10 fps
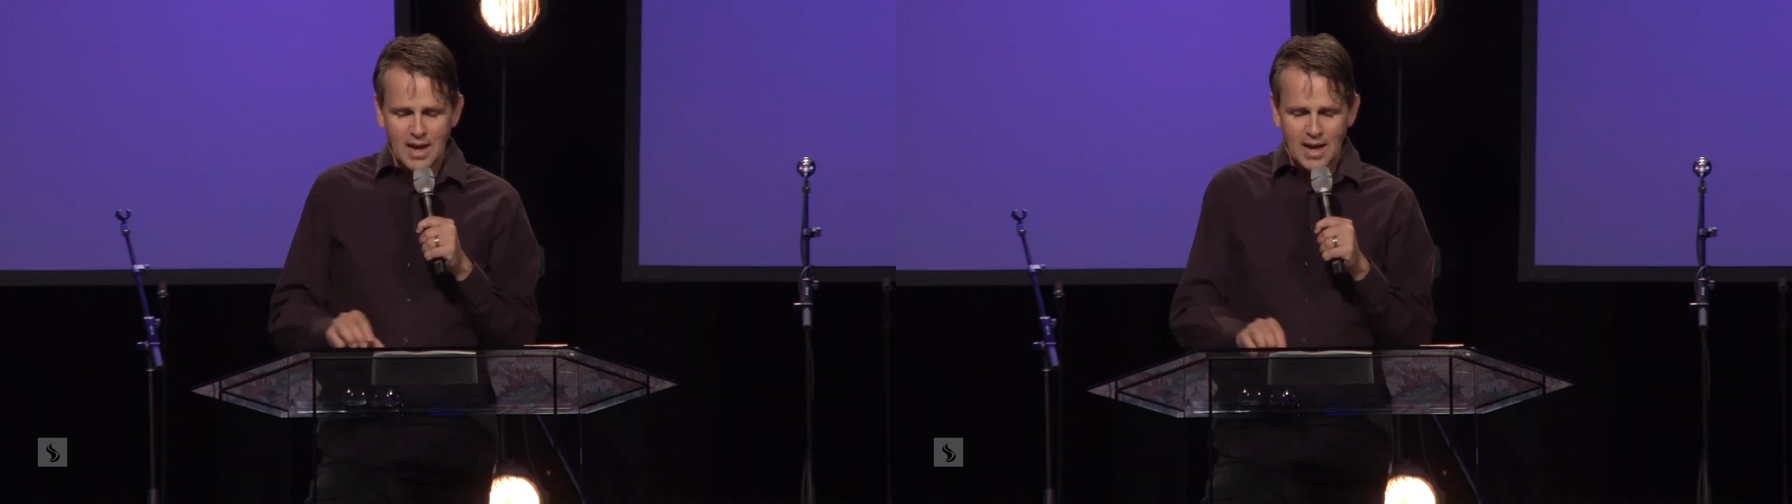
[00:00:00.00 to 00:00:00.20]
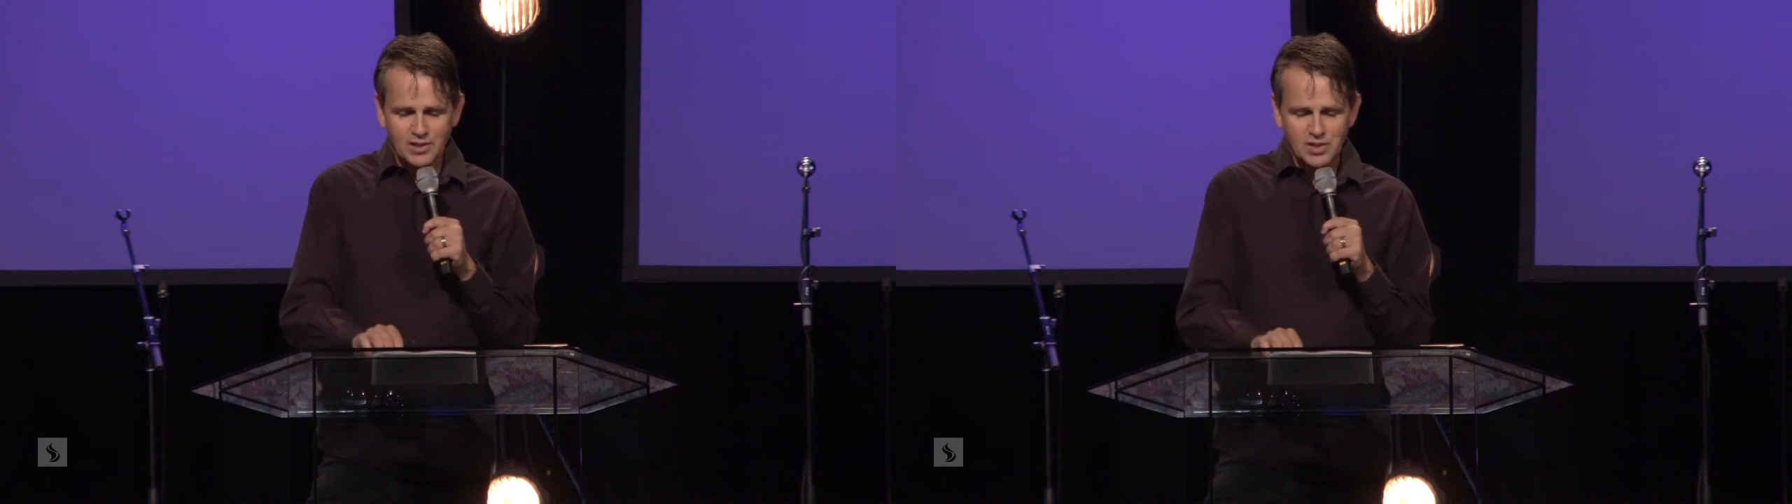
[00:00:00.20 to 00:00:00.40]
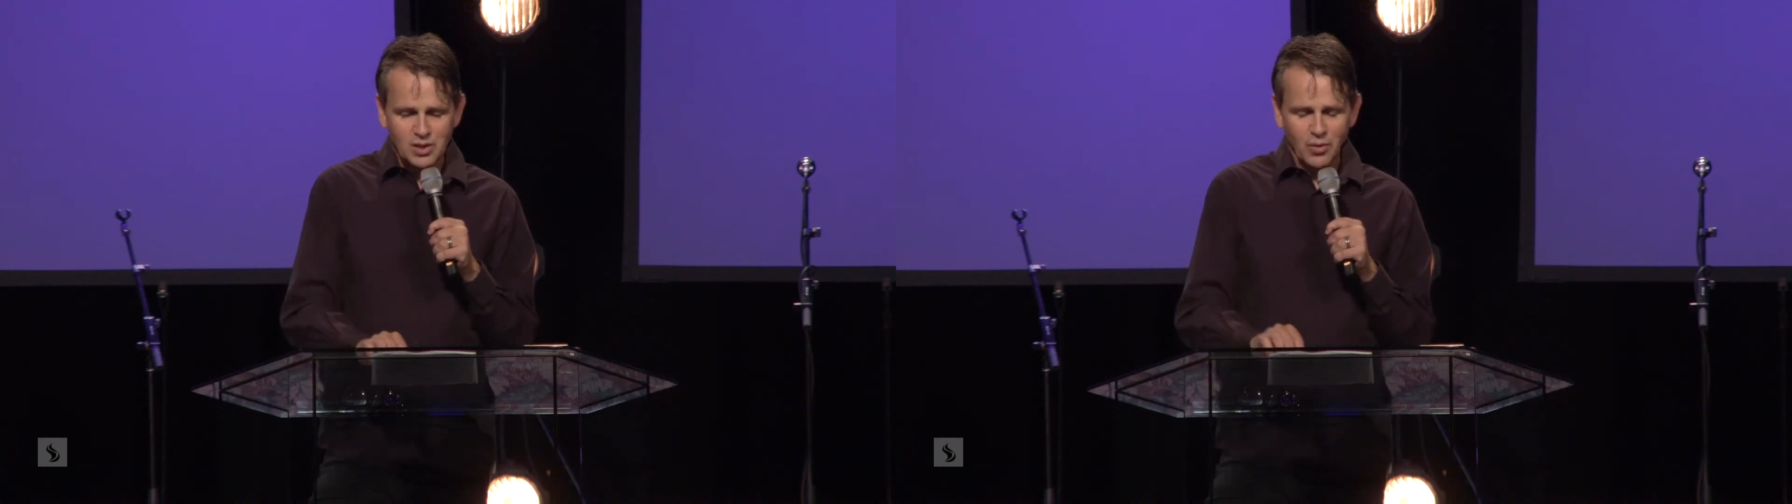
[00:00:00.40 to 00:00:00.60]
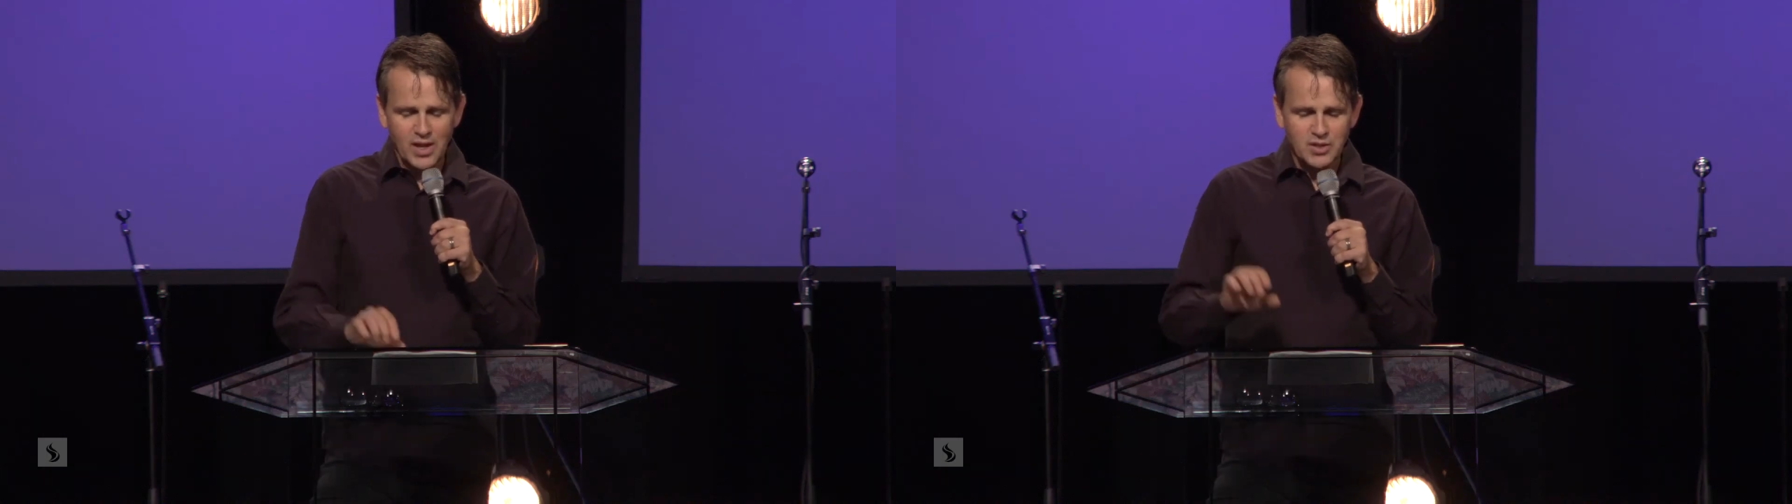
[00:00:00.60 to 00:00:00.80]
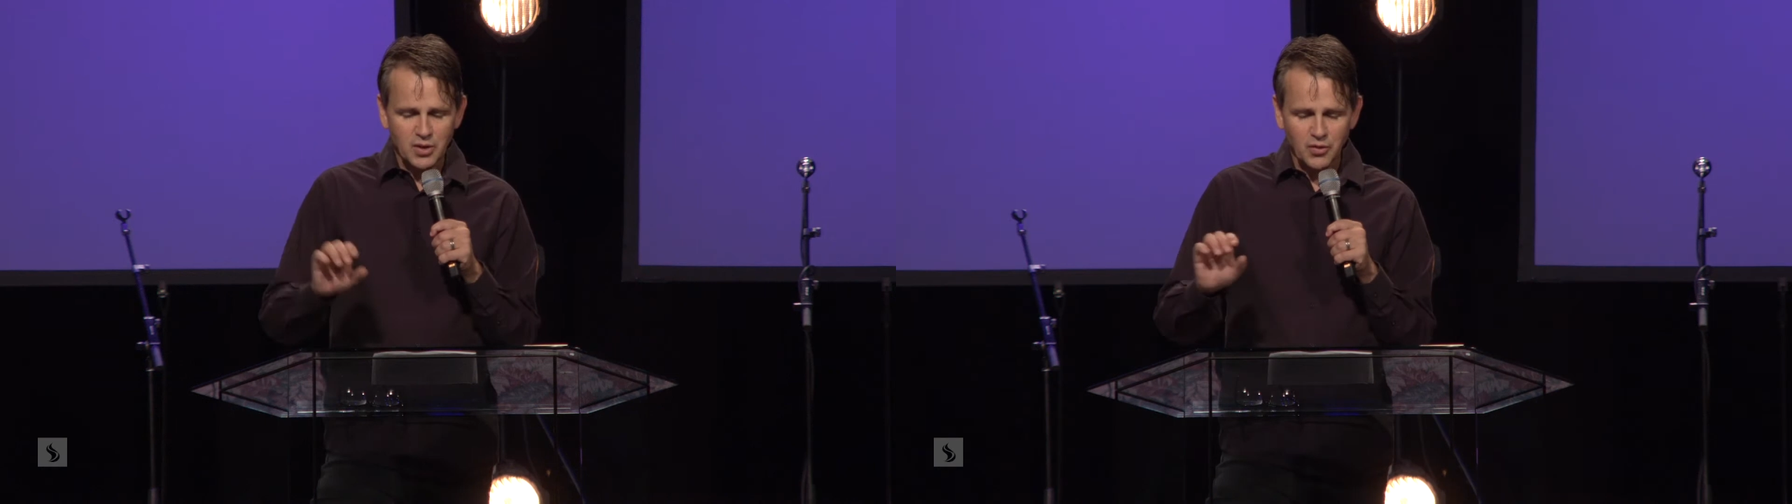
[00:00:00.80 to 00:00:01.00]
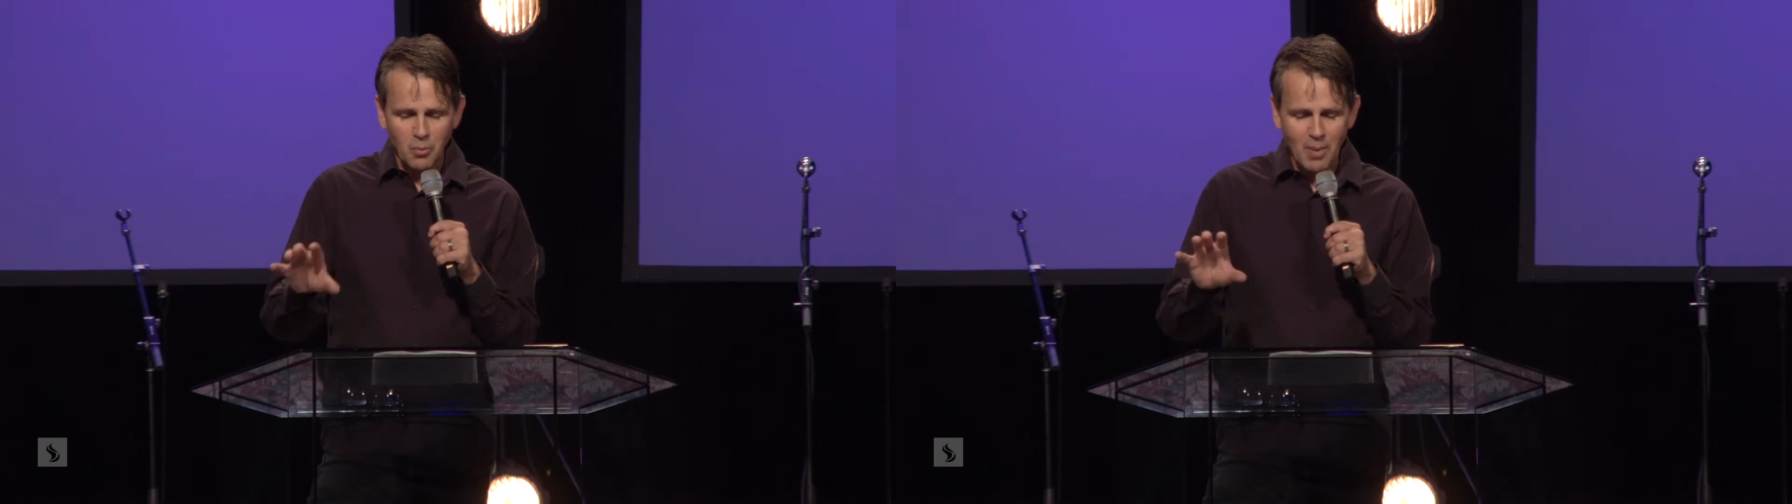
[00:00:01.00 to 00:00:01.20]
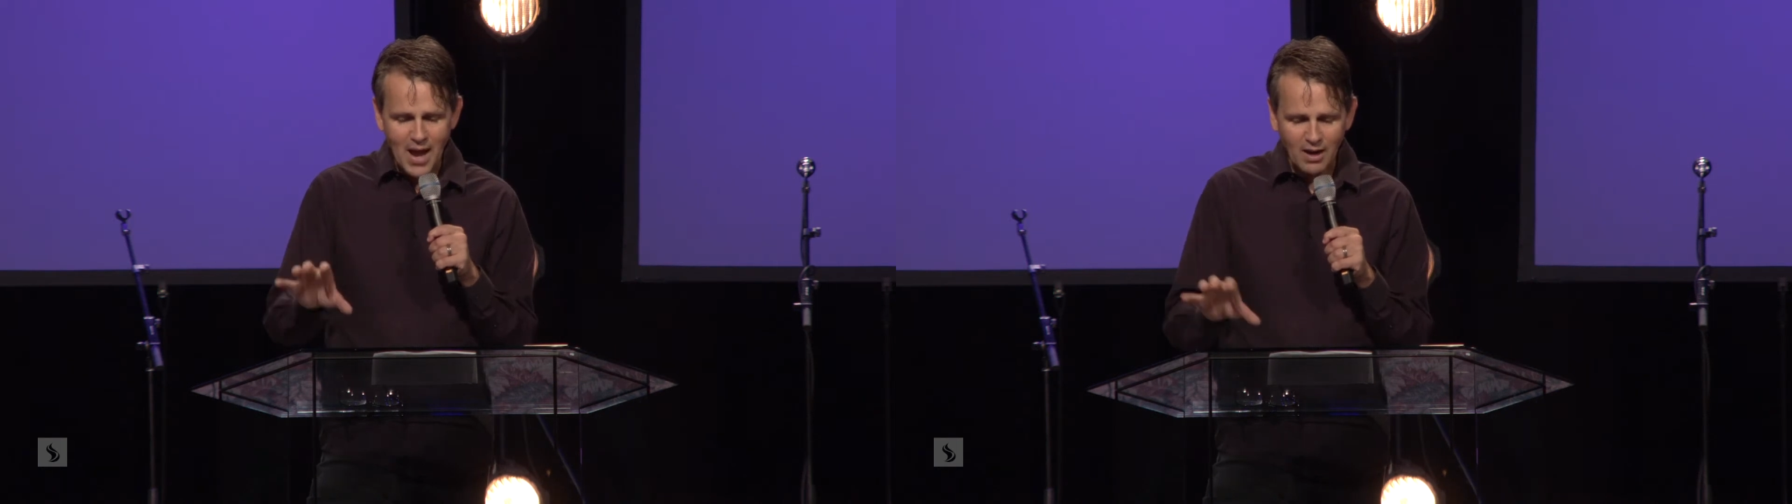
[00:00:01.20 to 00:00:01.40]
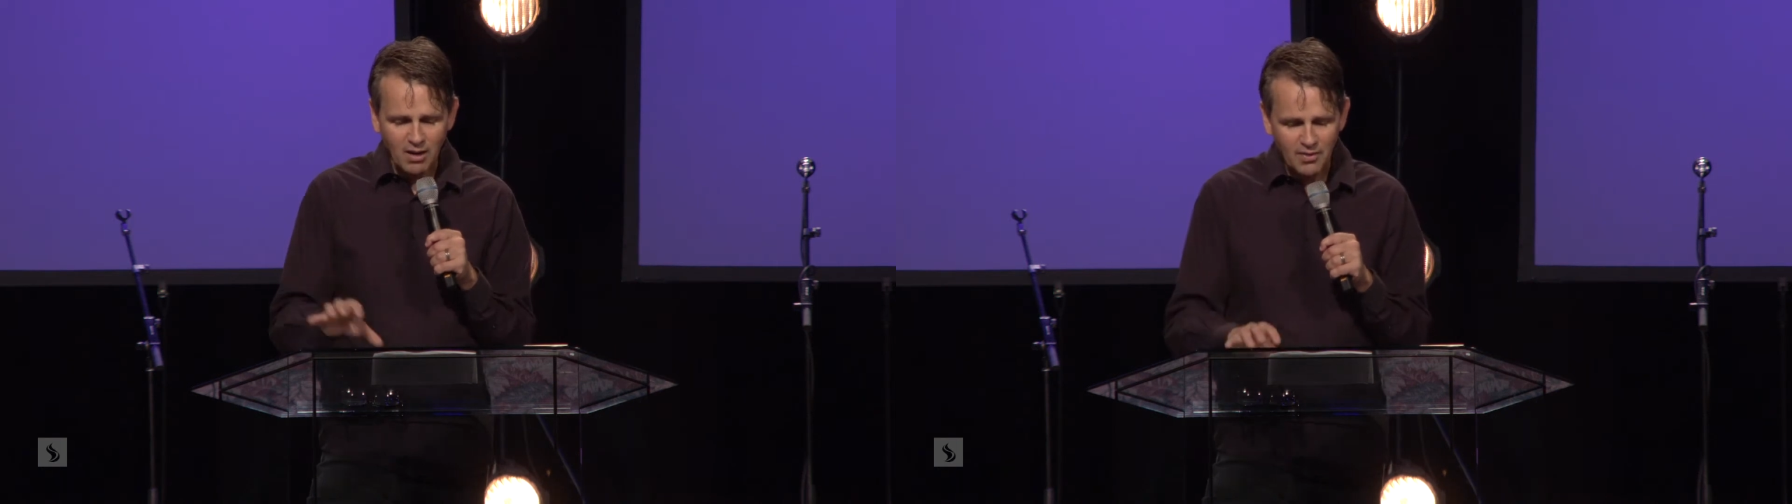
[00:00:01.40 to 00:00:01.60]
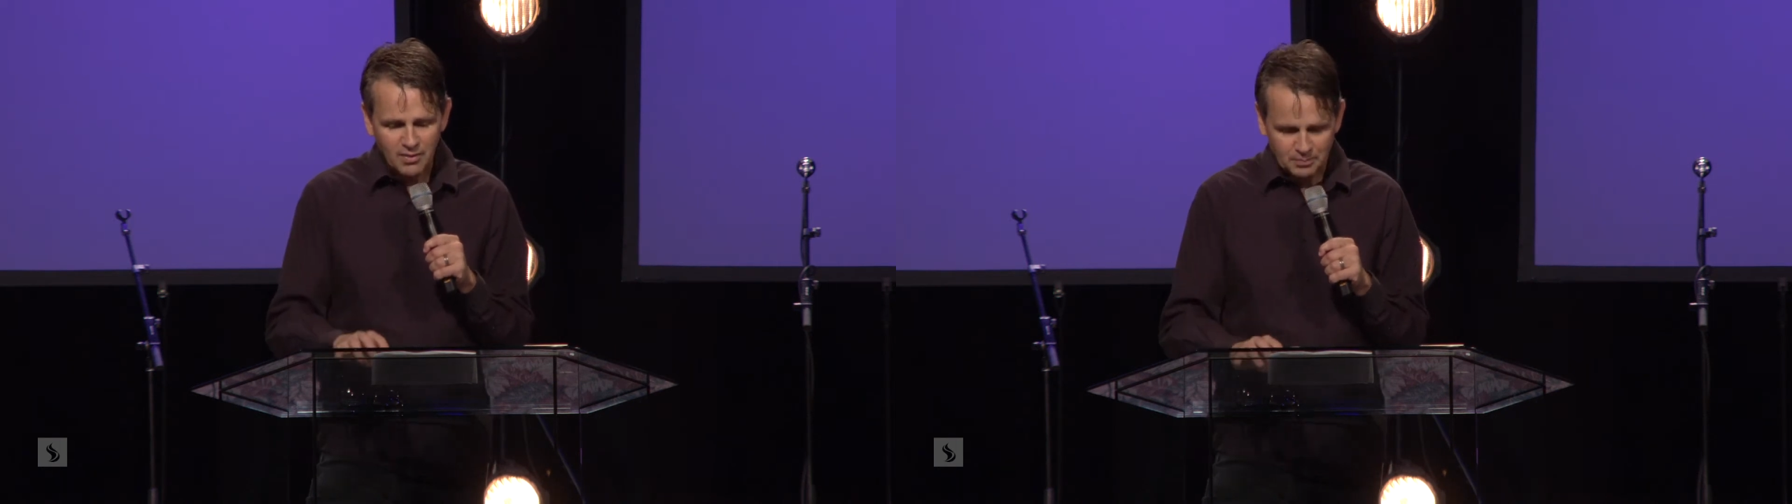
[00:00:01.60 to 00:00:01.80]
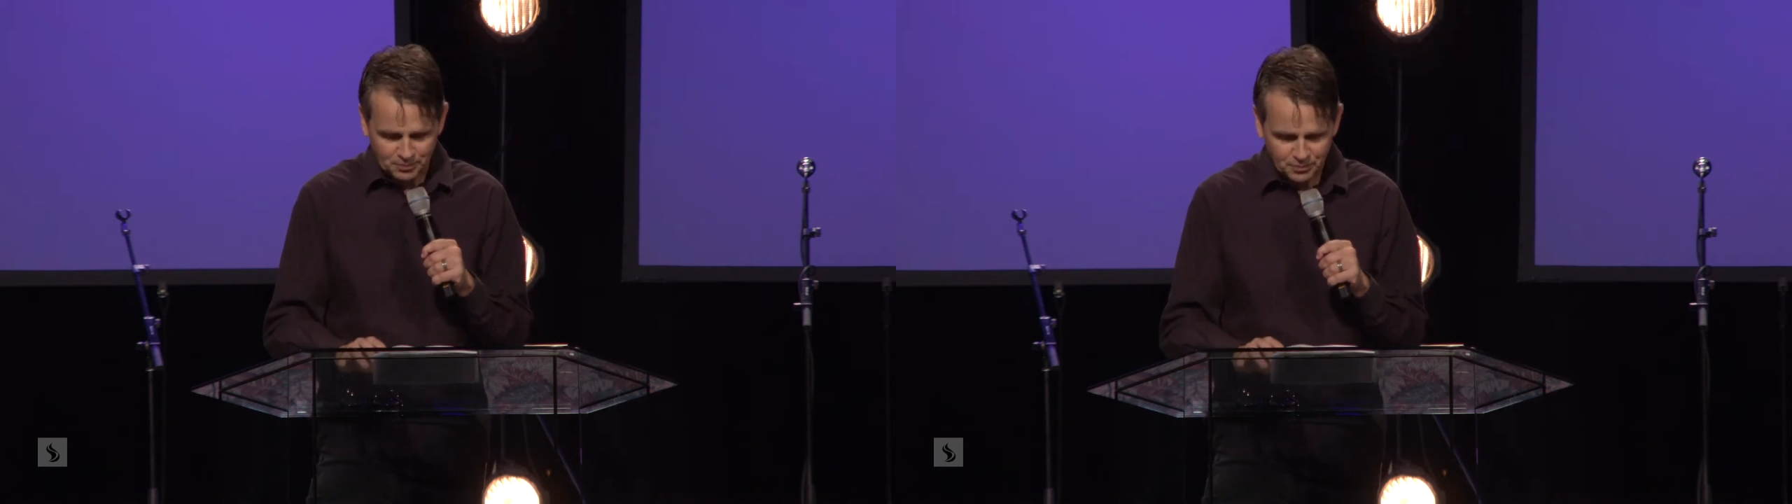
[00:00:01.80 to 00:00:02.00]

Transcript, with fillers: And so they turn their back on